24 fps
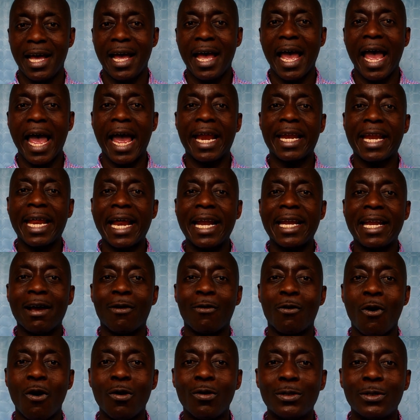And then the
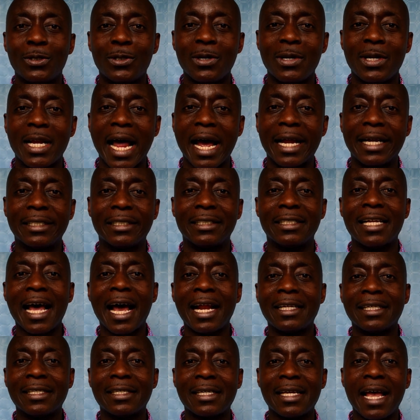consonant, that
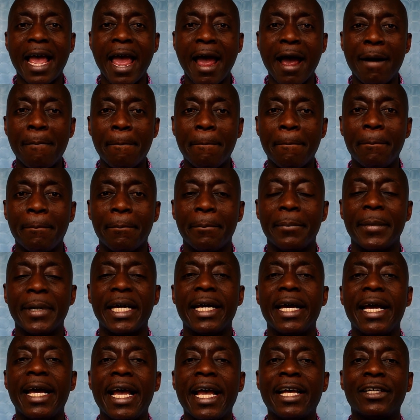is M,
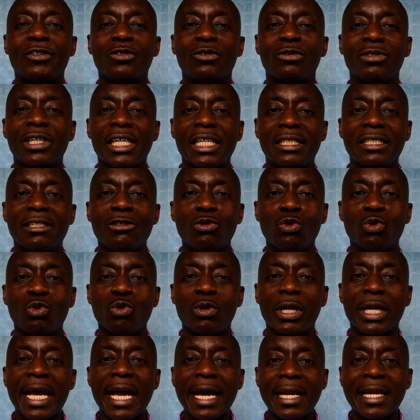is written
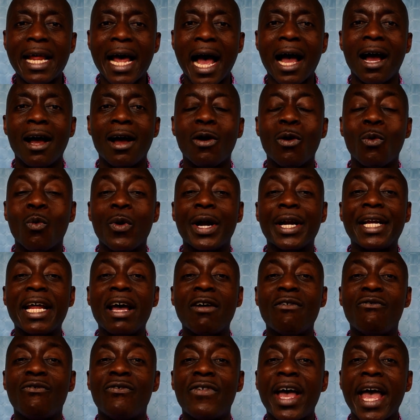together with the
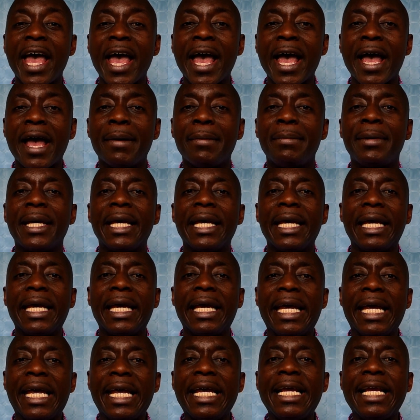verb
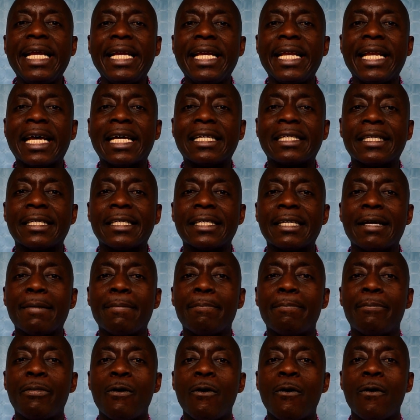in the
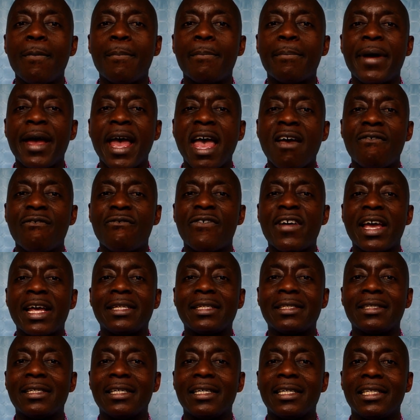simple
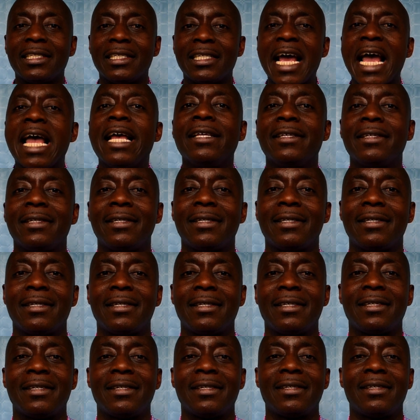perfect
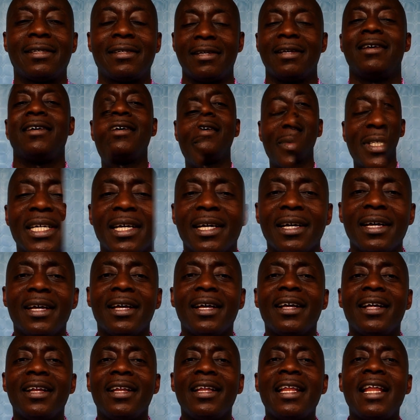tense.
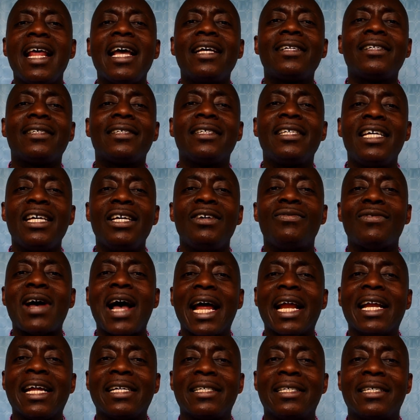Let's give
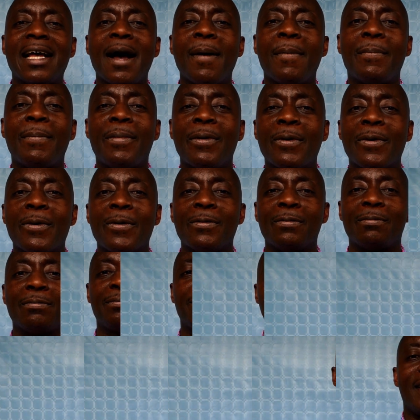an example.
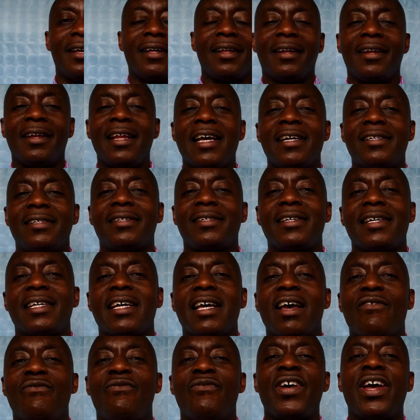Let's take
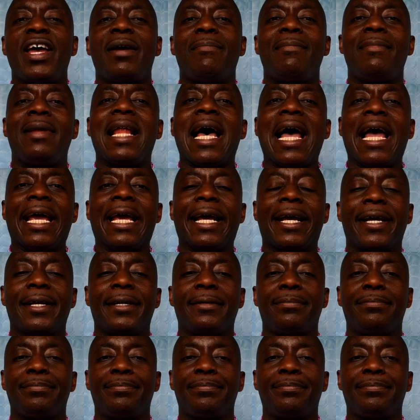a verb like